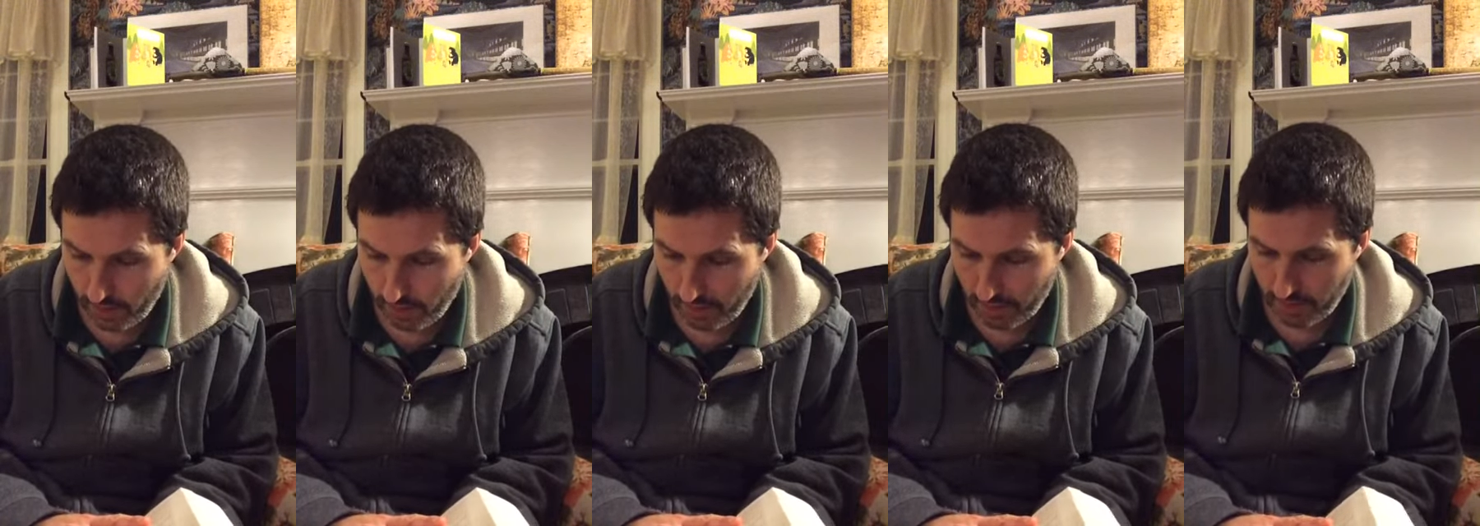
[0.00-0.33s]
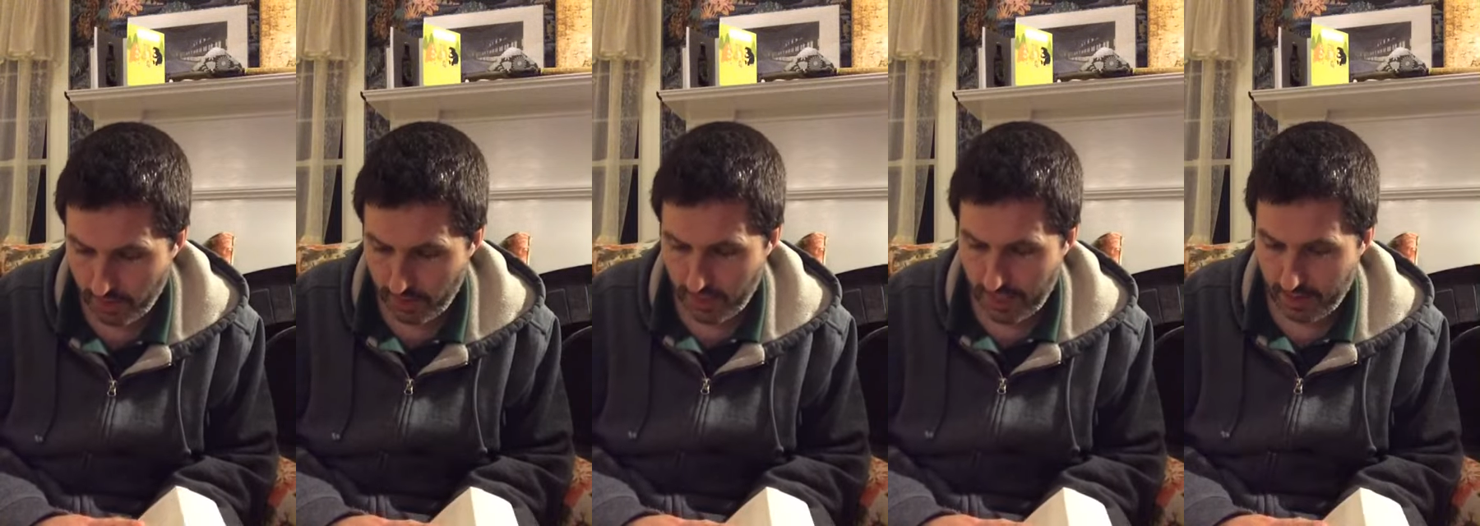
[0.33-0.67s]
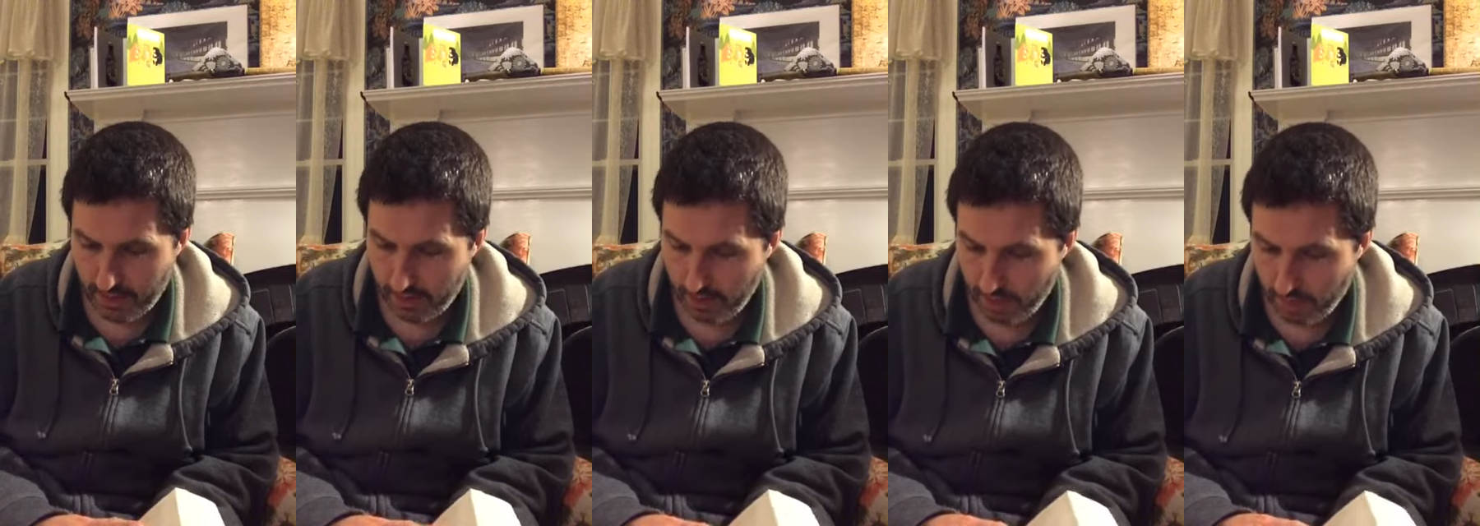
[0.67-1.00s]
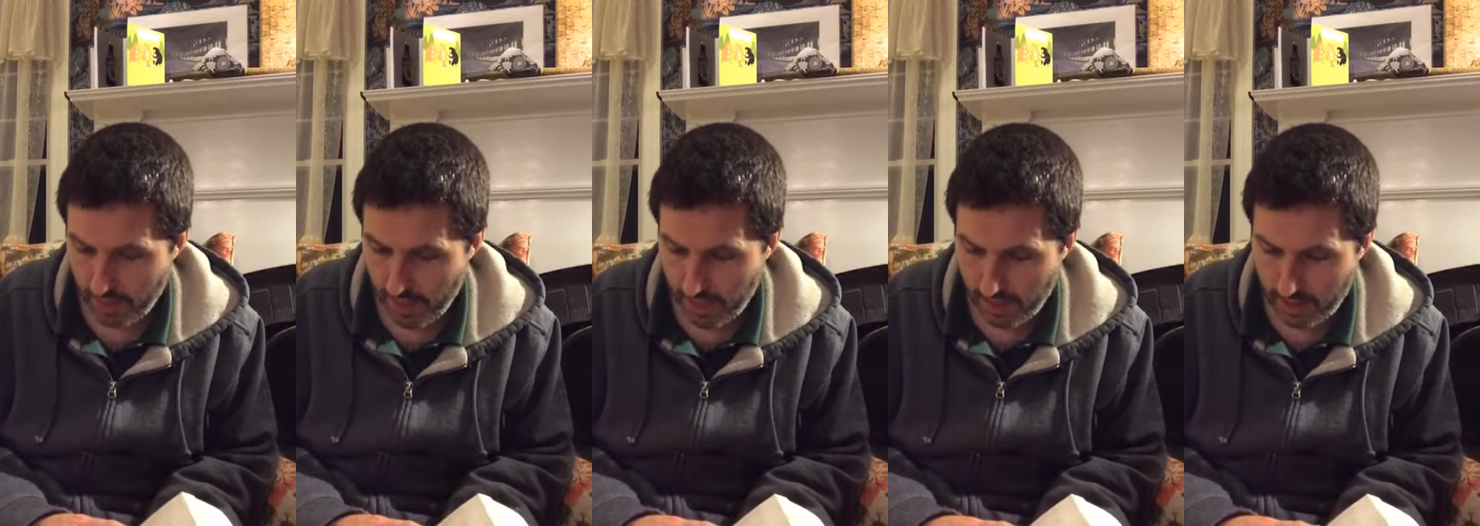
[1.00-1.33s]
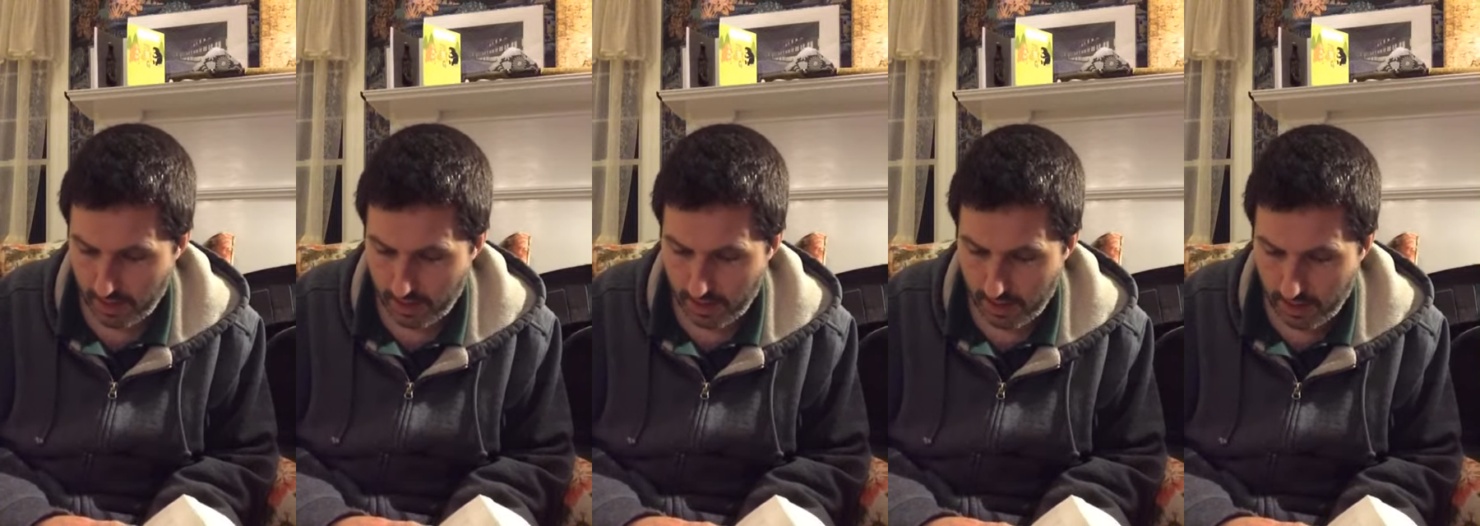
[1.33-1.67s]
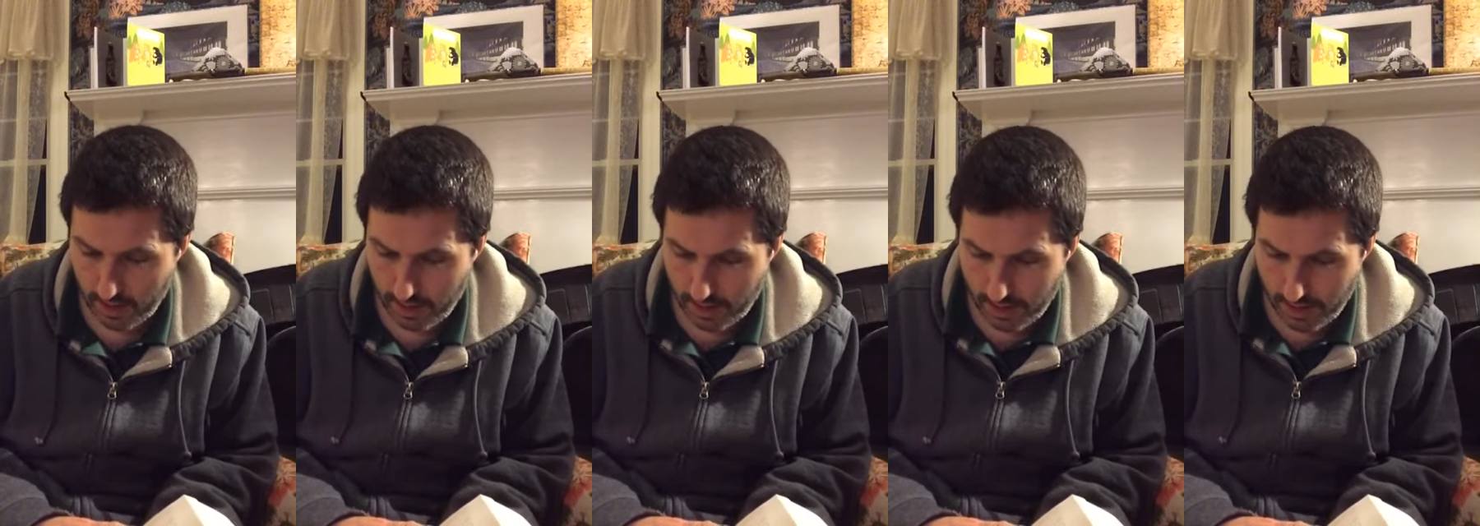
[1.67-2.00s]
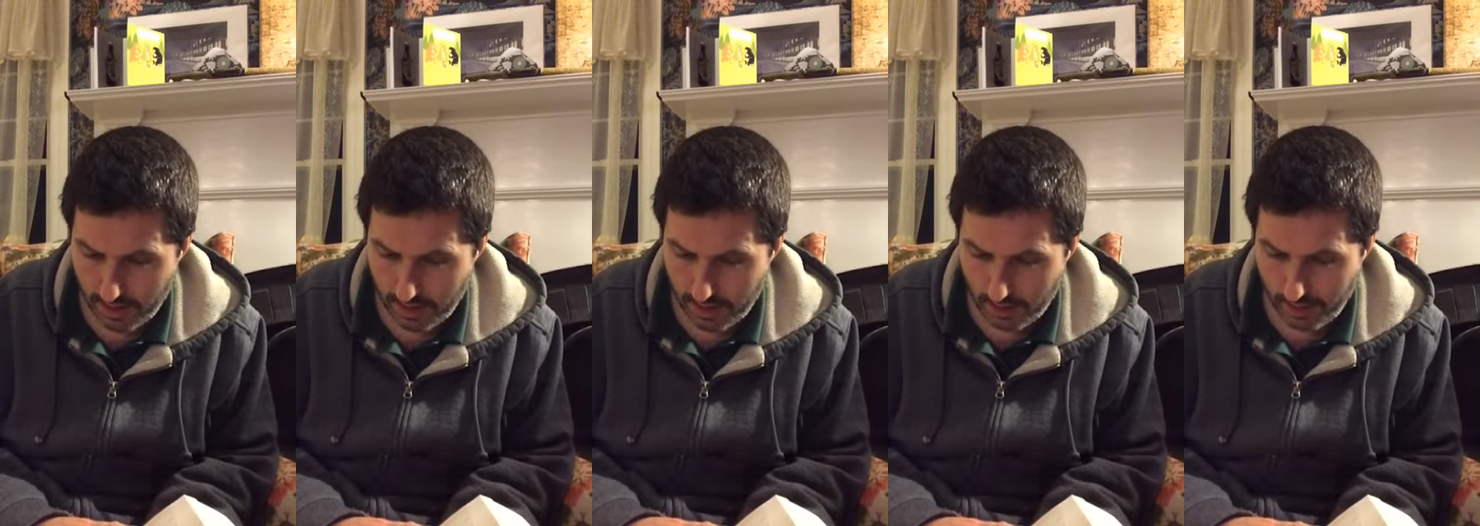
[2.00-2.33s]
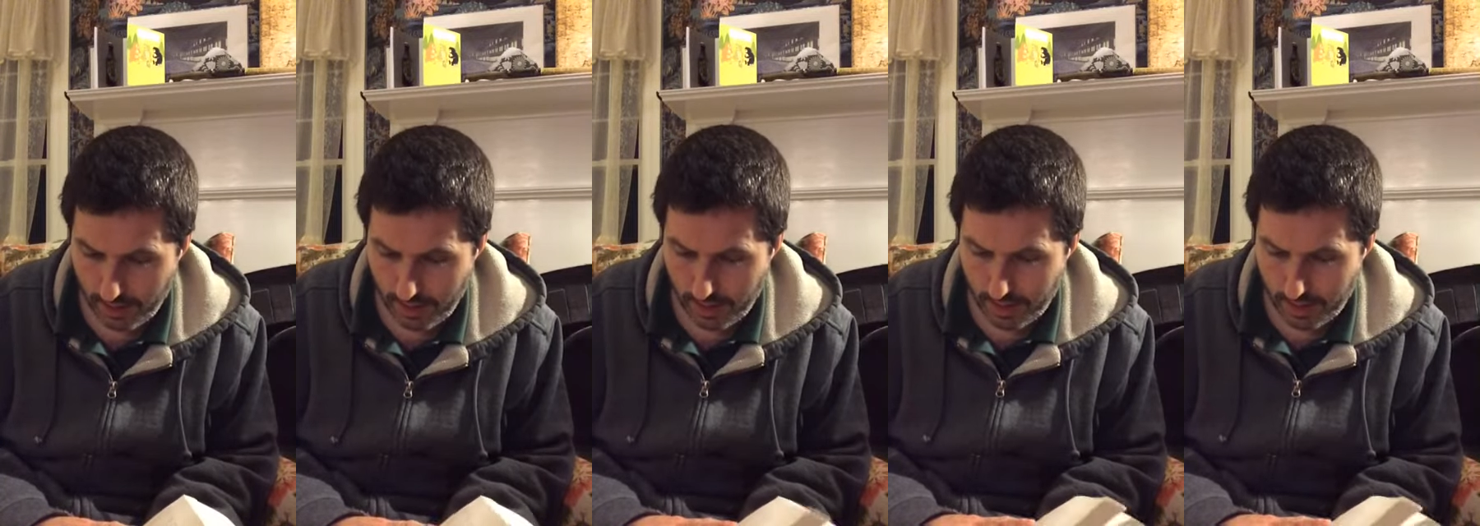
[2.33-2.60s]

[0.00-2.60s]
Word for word: Rents looked down at his plate. Well,